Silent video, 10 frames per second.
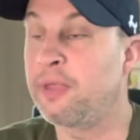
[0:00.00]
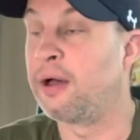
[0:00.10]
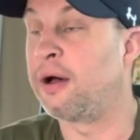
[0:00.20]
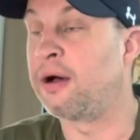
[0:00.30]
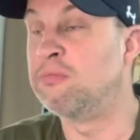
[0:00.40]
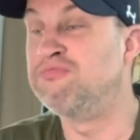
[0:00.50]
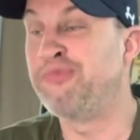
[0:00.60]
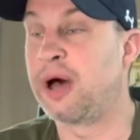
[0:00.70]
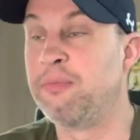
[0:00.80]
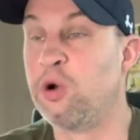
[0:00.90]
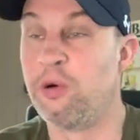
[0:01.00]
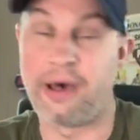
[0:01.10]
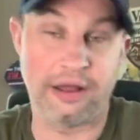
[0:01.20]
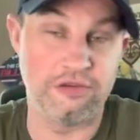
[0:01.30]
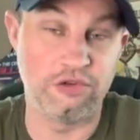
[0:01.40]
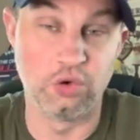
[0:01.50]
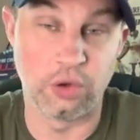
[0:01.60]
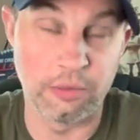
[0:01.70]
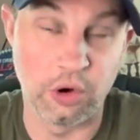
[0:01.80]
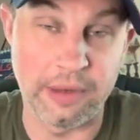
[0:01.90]
I'm going back to school.
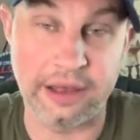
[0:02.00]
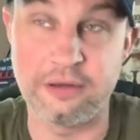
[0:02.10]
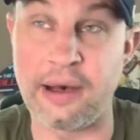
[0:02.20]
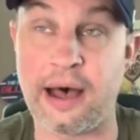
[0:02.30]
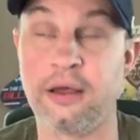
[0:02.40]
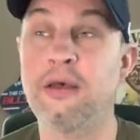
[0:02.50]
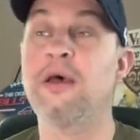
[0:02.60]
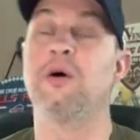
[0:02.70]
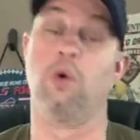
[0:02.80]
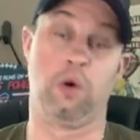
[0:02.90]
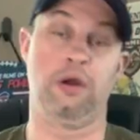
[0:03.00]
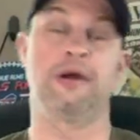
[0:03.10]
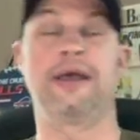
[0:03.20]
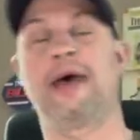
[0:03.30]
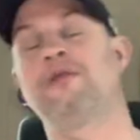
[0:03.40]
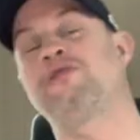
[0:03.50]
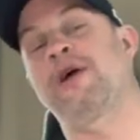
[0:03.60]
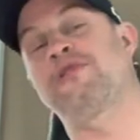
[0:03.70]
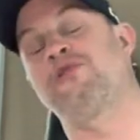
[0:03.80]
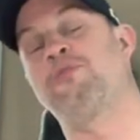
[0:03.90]
I'm going back to Bonna. Or, again,
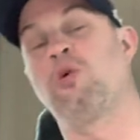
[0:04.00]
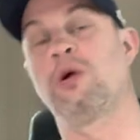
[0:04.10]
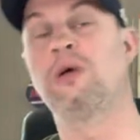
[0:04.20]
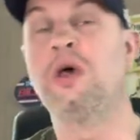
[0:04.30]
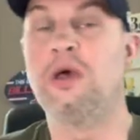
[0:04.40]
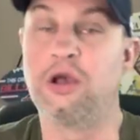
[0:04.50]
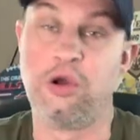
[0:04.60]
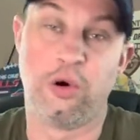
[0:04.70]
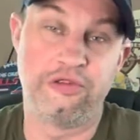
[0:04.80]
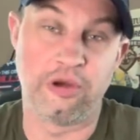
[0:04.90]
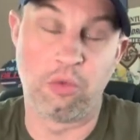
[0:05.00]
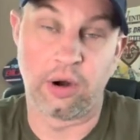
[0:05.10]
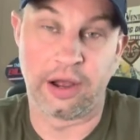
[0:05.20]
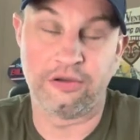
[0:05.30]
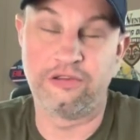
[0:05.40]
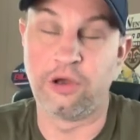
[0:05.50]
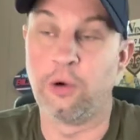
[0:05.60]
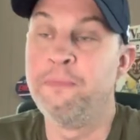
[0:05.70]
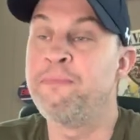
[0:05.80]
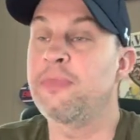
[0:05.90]
transfer portal could go somewhere else.
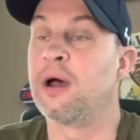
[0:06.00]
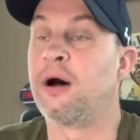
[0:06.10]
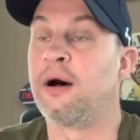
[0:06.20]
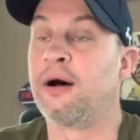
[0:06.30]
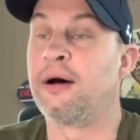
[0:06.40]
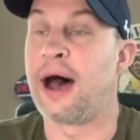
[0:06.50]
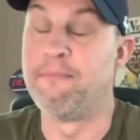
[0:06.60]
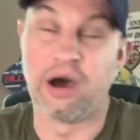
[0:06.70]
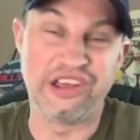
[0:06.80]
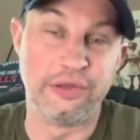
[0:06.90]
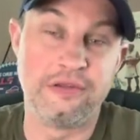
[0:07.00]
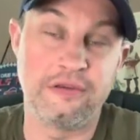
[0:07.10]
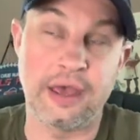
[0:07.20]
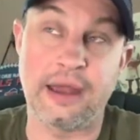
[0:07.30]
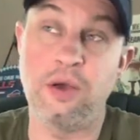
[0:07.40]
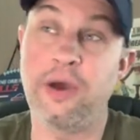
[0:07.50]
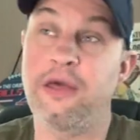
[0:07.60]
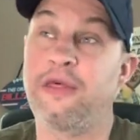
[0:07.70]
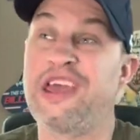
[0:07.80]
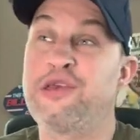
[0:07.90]
So I'm Mike Lindsley anyway.
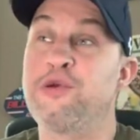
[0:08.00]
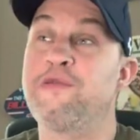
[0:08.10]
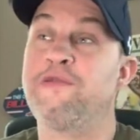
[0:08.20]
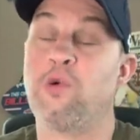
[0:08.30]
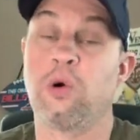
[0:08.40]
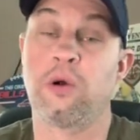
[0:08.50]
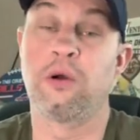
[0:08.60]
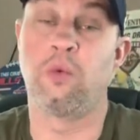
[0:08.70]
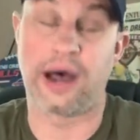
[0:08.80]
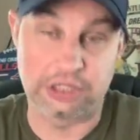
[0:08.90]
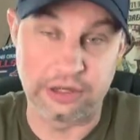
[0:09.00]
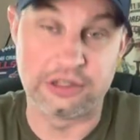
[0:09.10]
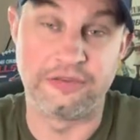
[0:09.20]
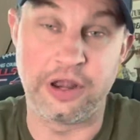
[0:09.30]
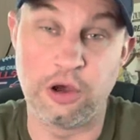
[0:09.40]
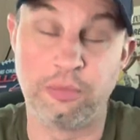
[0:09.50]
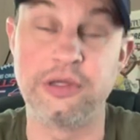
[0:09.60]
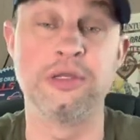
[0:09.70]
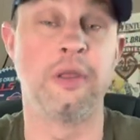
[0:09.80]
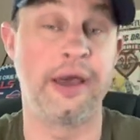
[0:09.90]
Thank you for watching this video.
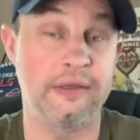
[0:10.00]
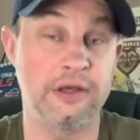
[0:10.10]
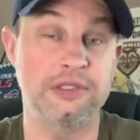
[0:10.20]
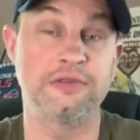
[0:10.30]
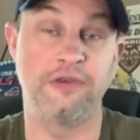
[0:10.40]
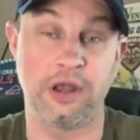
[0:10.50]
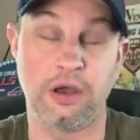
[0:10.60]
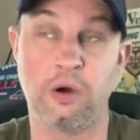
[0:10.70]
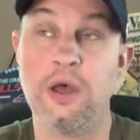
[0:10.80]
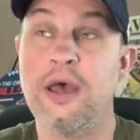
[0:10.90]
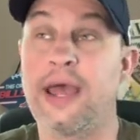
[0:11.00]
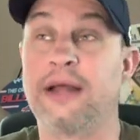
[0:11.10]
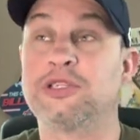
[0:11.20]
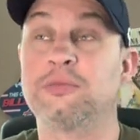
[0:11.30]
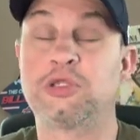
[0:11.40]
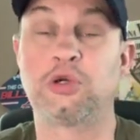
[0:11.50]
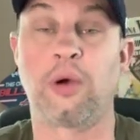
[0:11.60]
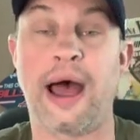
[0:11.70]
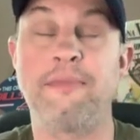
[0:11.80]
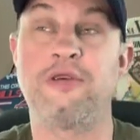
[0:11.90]
Please like this video and
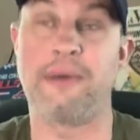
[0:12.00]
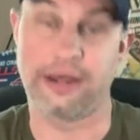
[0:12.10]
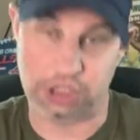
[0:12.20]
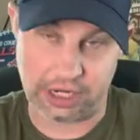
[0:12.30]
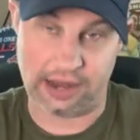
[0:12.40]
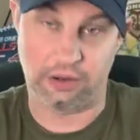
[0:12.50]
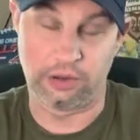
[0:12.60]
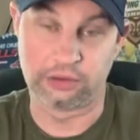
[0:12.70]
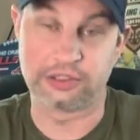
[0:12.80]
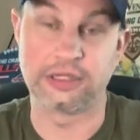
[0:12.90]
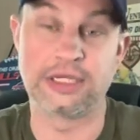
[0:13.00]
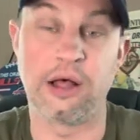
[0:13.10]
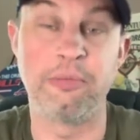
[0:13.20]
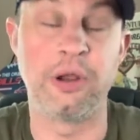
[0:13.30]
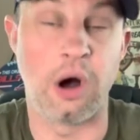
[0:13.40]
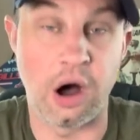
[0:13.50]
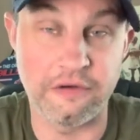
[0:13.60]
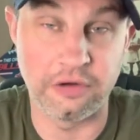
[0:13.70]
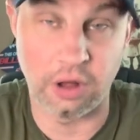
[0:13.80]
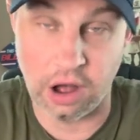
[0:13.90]
subscribe to my channel. Those things help an
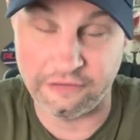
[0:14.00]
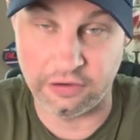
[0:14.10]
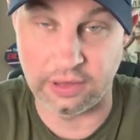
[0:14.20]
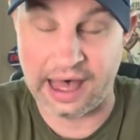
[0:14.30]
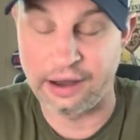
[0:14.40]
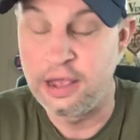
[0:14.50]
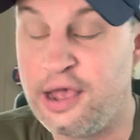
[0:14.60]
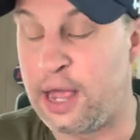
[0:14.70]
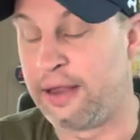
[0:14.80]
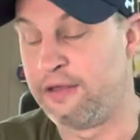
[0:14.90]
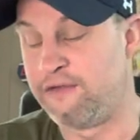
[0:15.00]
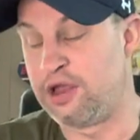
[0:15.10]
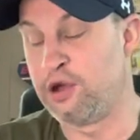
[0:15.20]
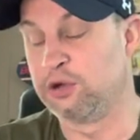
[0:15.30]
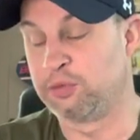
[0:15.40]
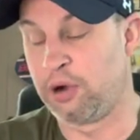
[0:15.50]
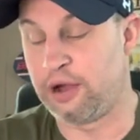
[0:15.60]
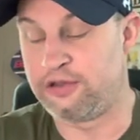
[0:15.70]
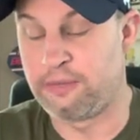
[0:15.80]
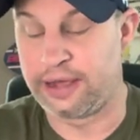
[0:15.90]
awful, awful lot. And the video is
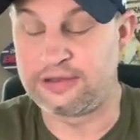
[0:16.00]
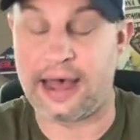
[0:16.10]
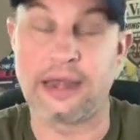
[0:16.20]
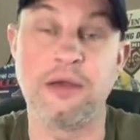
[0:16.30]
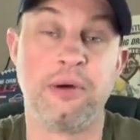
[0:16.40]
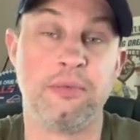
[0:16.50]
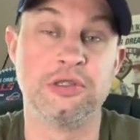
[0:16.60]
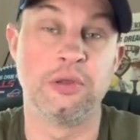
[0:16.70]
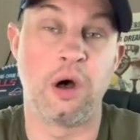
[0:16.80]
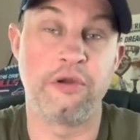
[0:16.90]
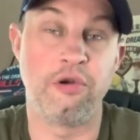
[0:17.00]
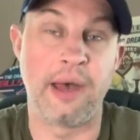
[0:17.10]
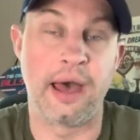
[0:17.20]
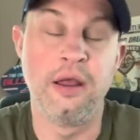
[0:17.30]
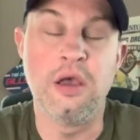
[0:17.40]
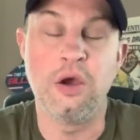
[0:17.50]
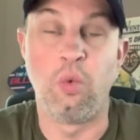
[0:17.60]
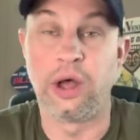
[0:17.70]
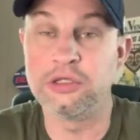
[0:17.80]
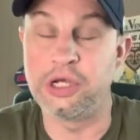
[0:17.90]
brought to you by Tiny Bubbles Laundromat,
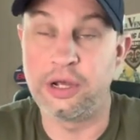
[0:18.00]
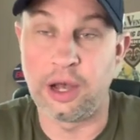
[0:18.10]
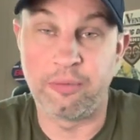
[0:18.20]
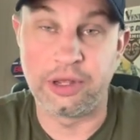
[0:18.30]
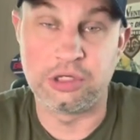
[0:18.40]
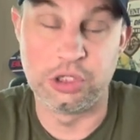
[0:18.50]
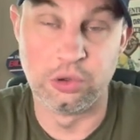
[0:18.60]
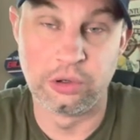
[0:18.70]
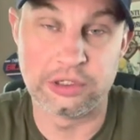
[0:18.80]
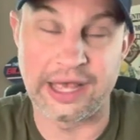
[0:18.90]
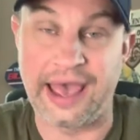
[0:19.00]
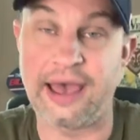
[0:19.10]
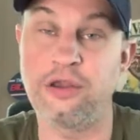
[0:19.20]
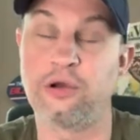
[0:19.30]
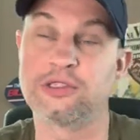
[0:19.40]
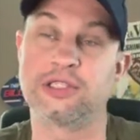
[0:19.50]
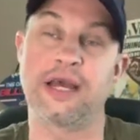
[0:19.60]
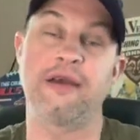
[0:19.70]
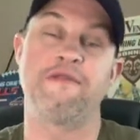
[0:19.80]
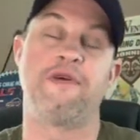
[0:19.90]
Welch & Company Jewelers, and your
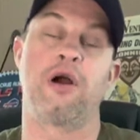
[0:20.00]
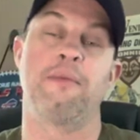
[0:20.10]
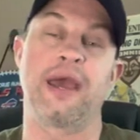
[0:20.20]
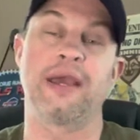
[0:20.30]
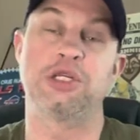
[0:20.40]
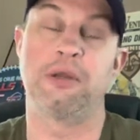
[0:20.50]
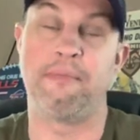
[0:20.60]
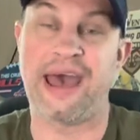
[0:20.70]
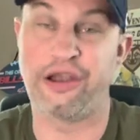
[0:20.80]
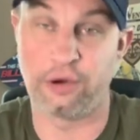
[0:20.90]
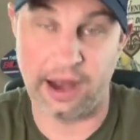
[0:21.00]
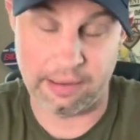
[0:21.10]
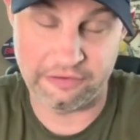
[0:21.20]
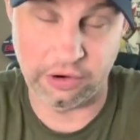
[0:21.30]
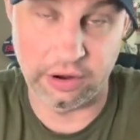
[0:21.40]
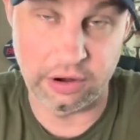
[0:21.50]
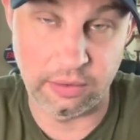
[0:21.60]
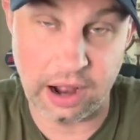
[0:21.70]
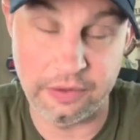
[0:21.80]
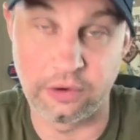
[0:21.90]
State Farm agent, Matt Graham. If you're in and
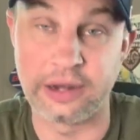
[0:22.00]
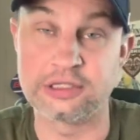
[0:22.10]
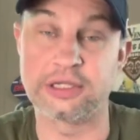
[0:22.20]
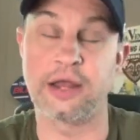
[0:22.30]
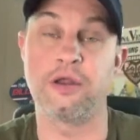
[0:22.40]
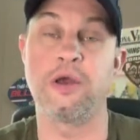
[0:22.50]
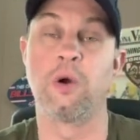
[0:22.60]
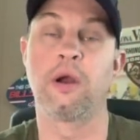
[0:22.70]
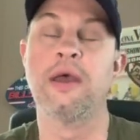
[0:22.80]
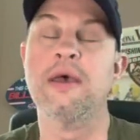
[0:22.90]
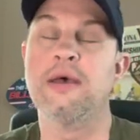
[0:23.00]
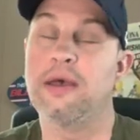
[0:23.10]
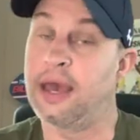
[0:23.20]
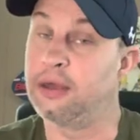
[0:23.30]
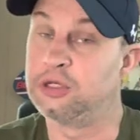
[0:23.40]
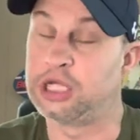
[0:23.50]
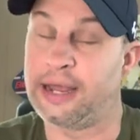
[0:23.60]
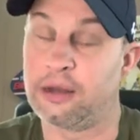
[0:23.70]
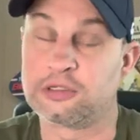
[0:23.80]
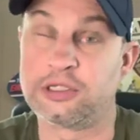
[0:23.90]
around the great state of New York, hey,
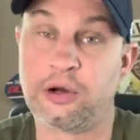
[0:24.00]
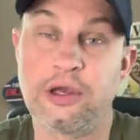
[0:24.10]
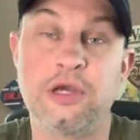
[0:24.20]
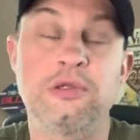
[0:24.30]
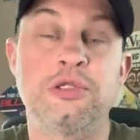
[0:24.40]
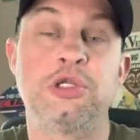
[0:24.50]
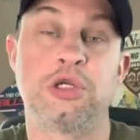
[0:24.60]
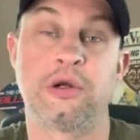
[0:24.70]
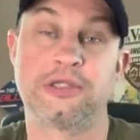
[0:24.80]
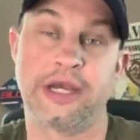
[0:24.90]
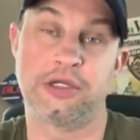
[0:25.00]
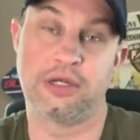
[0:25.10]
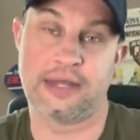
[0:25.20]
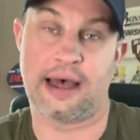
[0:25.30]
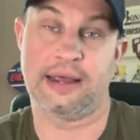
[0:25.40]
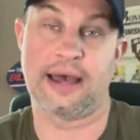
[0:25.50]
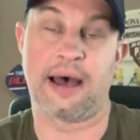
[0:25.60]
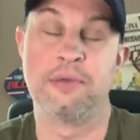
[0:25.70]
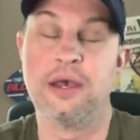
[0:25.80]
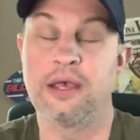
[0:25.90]
check out
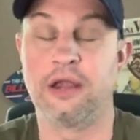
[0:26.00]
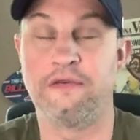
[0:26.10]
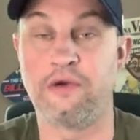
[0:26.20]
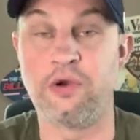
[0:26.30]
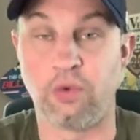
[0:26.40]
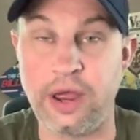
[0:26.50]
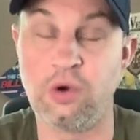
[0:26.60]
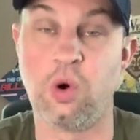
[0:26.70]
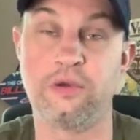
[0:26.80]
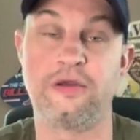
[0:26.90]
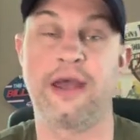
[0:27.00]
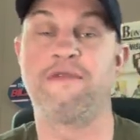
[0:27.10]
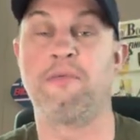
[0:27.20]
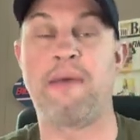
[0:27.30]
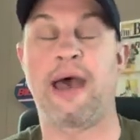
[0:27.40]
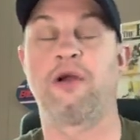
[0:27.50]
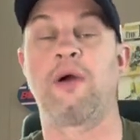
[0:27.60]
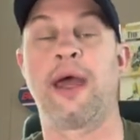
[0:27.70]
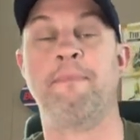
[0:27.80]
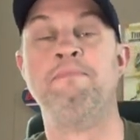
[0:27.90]
SyracuseInsuranceAgent.com. Get a free rate quote today from Matt
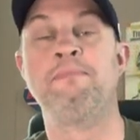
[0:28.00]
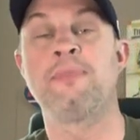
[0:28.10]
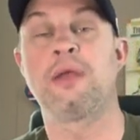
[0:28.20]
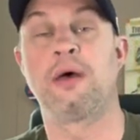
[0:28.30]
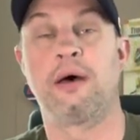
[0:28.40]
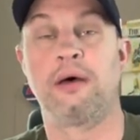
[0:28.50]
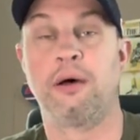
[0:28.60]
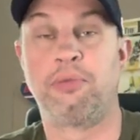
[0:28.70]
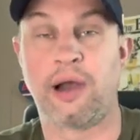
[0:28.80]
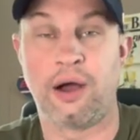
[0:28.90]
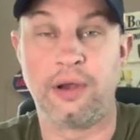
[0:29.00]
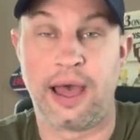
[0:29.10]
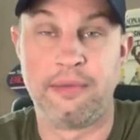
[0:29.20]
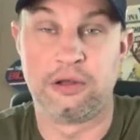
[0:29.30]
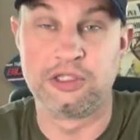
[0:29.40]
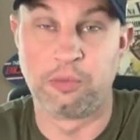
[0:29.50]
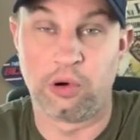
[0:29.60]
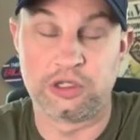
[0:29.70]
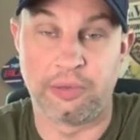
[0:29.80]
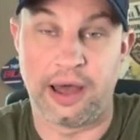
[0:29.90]
Graham, a proud ML
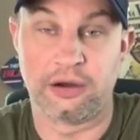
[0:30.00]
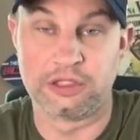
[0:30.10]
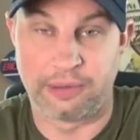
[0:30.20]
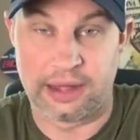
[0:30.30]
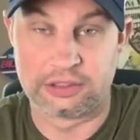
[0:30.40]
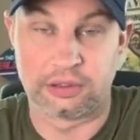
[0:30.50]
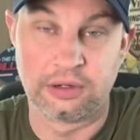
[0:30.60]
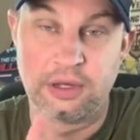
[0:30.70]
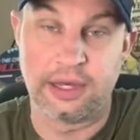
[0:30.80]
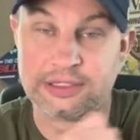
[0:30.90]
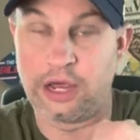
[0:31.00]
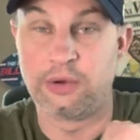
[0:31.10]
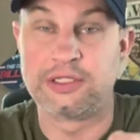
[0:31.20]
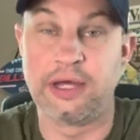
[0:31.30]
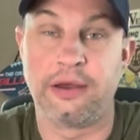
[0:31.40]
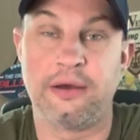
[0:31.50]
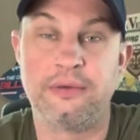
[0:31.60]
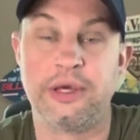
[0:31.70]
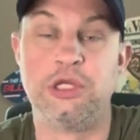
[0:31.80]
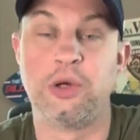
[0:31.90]
Sports Platter sponsor. As I always tell you,
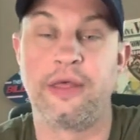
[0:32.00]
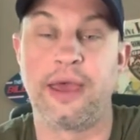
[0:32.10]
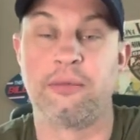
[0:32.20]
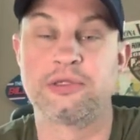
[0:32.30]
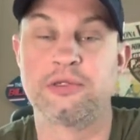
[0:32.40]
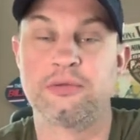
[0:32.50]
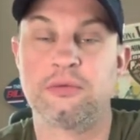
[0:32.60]
enjoy the games.